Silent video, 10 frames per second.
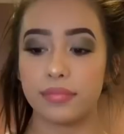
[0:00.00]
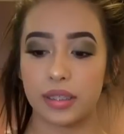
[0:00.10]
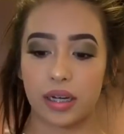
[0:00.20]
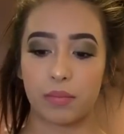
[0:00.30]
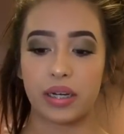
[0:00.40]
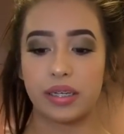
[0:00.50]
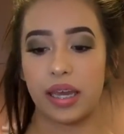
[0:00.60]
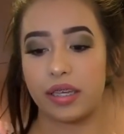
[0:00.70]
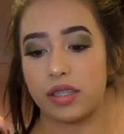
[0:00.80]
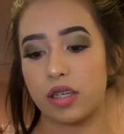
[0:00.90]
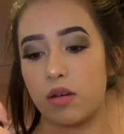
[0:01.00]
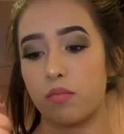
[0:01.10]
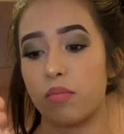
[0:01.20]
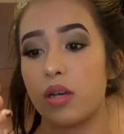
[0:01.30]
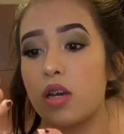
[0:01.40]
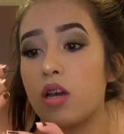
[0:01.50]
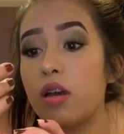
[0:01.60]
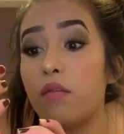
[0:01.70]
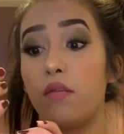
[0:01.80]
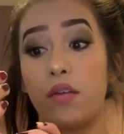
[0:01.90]
And then I'm going to take some
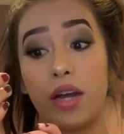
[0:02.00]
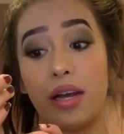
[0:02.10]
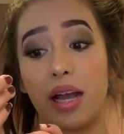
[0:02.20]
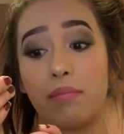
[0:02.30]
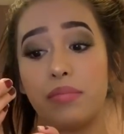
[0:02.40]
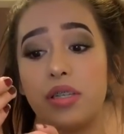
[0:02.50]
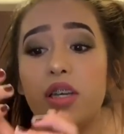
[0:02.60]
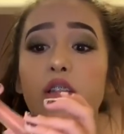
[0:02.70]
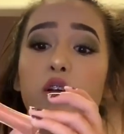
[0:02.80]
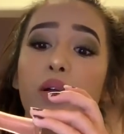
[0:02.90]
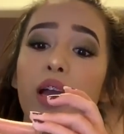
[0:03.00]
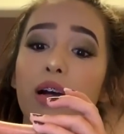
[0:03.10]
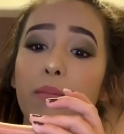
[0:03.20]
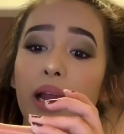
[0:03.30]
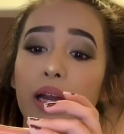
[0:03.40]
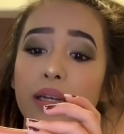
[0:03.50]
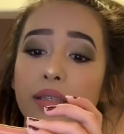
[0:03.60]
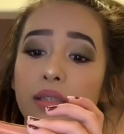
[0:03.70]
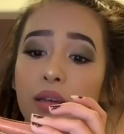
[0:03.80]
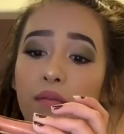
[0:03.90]
very empty L'Oreal
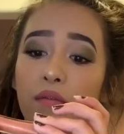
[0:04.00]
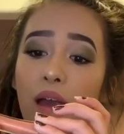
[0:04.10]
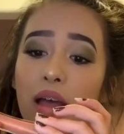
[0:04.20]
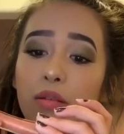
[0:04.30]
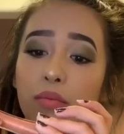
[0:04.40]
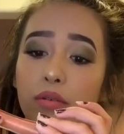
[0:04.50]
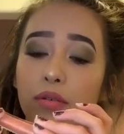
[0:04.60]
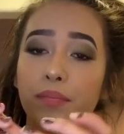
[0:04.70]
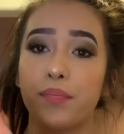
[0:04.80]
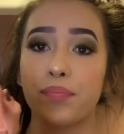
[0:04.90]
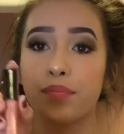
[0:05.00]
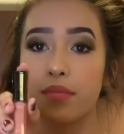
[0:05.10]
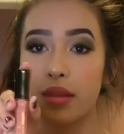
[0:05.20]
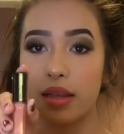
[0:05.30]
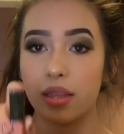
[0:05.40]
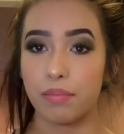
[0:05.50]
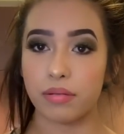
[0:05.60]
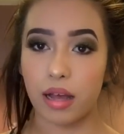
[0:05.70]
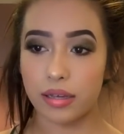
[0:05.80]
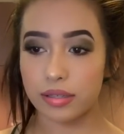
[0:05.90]
Paris Infallible lip
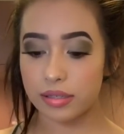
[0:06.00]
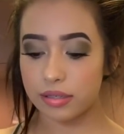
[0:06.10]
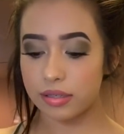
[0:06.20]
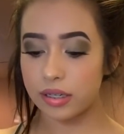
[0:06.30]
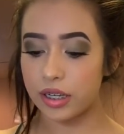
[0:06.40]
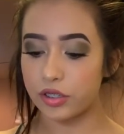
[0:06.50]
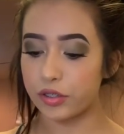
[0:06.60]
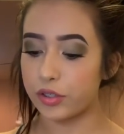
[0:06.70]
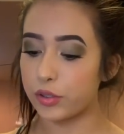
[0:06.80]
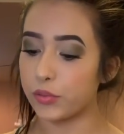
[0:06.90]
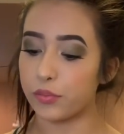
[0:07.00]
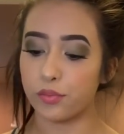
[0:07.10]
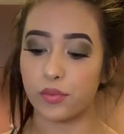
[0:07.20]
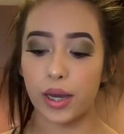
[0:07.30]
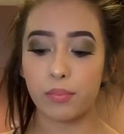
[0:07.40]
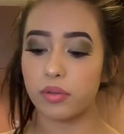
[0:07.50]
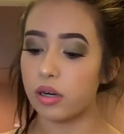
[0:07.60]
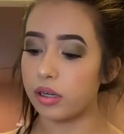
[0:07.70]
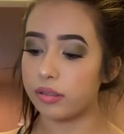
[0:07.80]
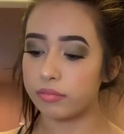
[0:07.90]
gloss and just swipe her
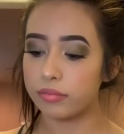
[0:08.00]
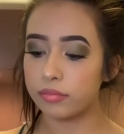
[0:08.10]
on.